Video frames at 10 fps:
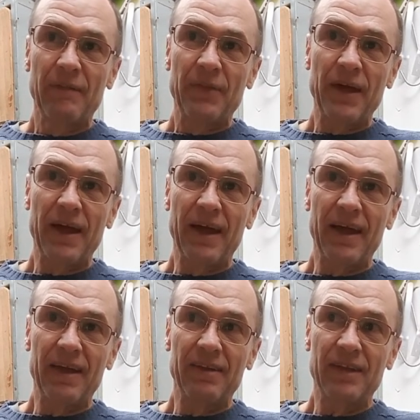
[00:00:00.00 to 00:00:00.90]

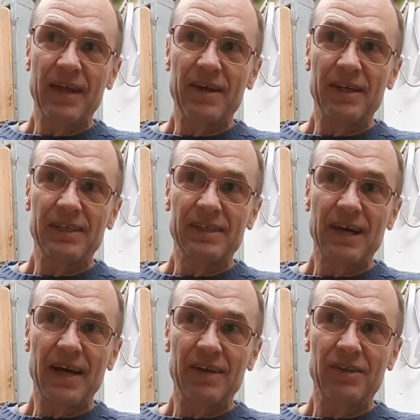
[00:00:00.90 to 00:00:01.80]
and then I
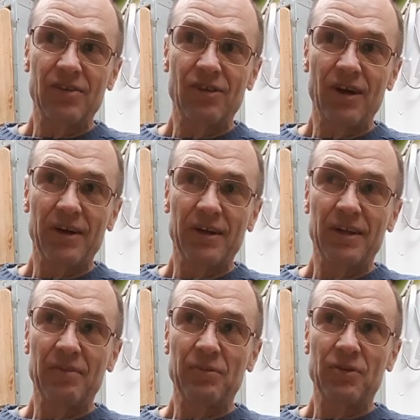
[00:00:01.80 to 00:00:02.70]
decided
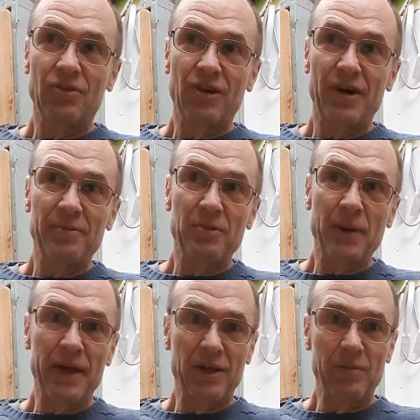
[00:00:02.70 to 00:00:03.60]
it was time to
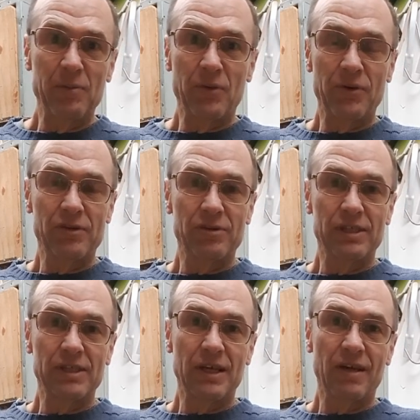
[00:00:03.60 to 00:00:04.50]
make it a bit more
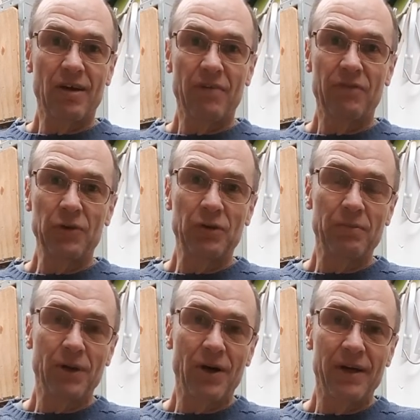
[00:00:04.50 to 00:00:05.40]
interesting. I filled in
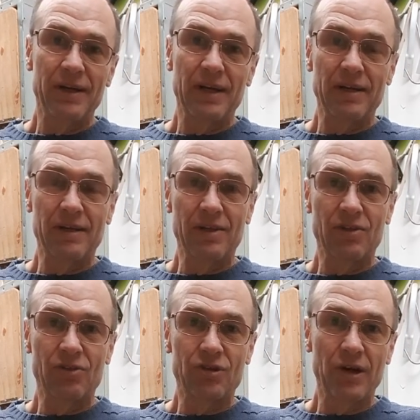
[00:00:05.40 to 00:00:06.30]
behind it underneath
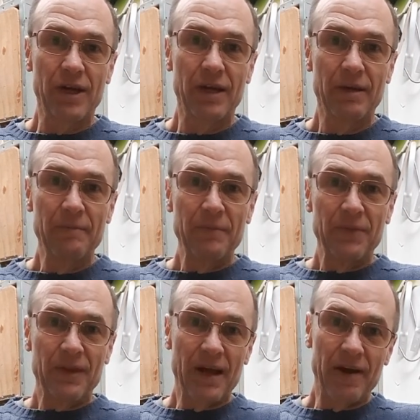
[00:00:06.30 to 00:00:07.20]
the tree,
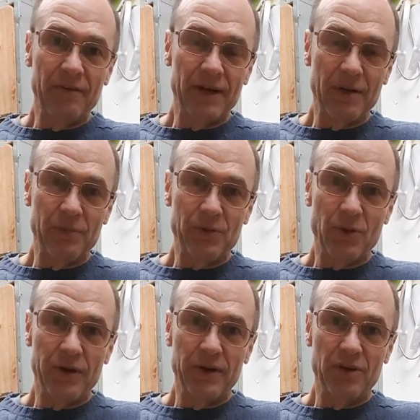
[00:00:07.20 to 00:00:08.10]
and I've ended up with
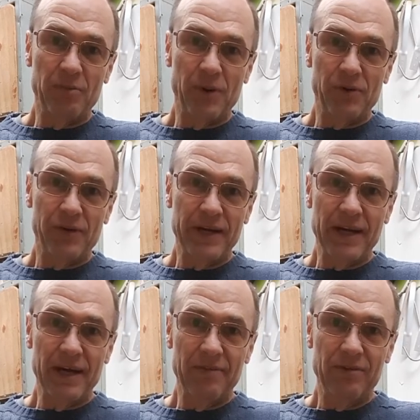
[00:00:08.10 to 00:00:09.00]
quite a nice bouldering
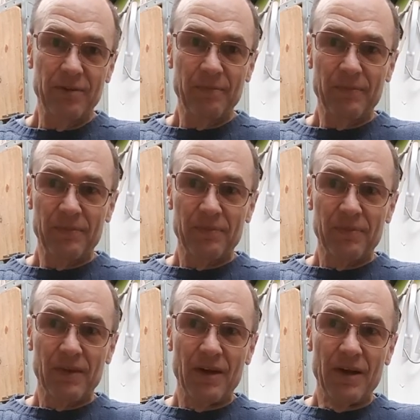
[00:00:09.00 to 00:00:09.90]
cave.
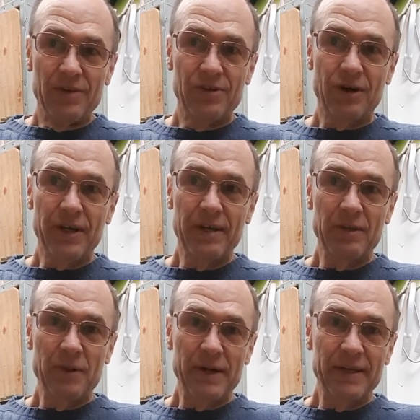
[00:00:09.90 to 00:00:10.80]
To try keep
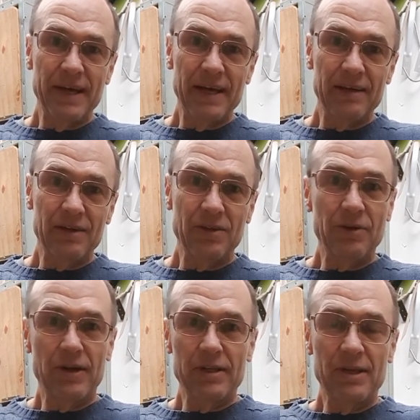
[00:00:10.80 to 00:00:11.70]
the money down, I
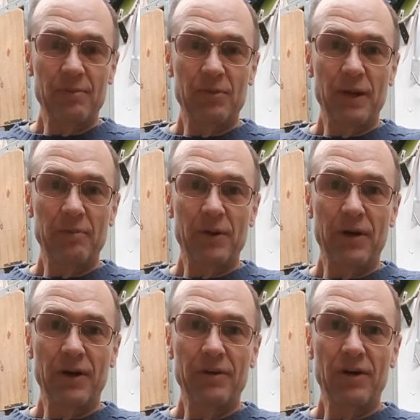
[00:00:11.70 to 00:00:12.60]
thought I'd attempt to make my
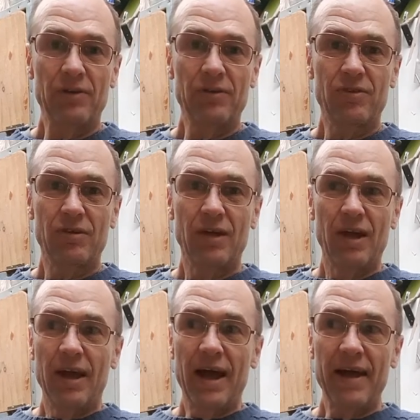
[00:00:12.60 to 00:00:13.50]
own holds,
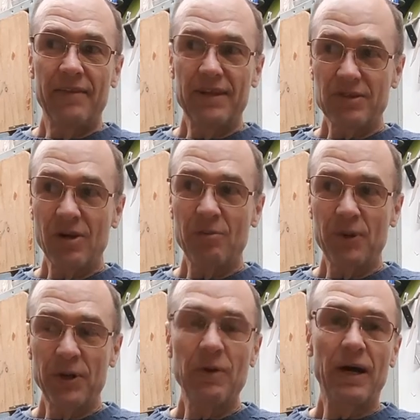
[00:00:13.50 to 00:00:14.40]
and that's gone
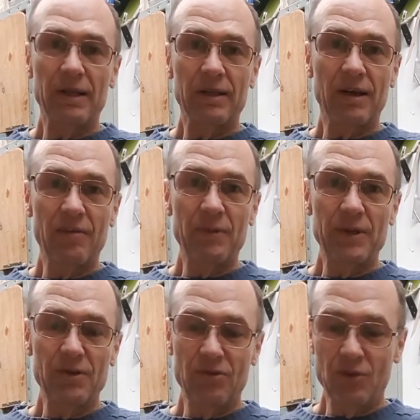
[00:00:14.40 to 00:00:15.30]
pretty well. I've
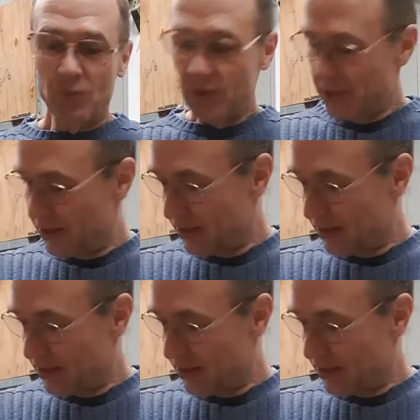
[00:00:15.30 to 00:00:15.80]
been using wood,